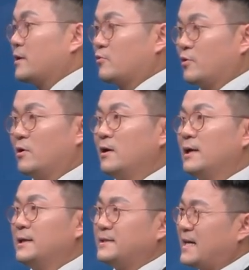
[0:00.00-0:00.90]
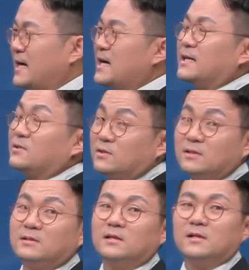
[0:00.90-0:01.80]
bone quality is
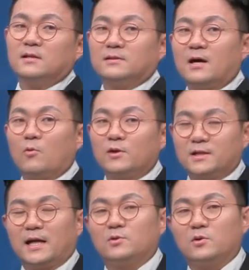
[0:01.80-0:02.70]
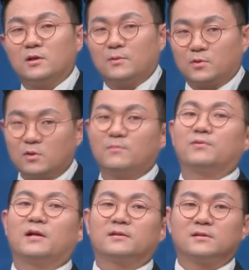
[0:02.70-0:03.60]
poor, so I don't recommend the
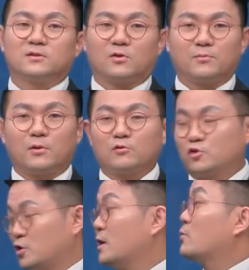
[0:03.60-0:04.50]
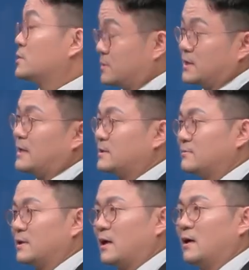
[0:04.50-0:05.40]
short implants. The
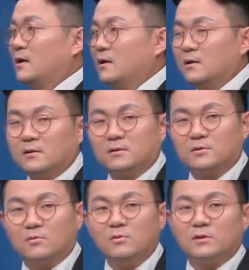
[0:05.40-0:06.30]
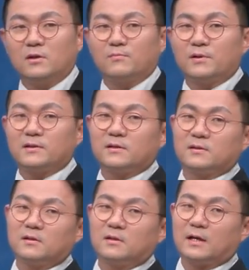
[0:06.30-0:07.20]
implants
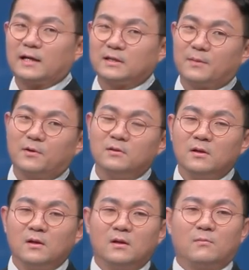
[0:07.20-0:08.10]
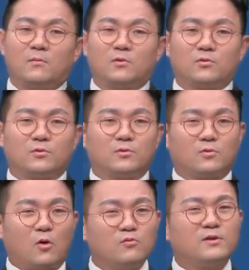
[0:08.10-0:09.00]
need to be wide and
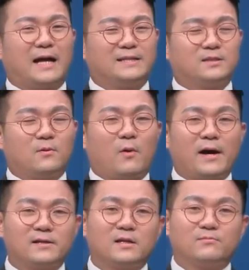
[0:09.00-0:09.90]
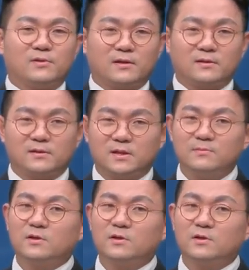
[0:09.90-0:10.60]
not very wide.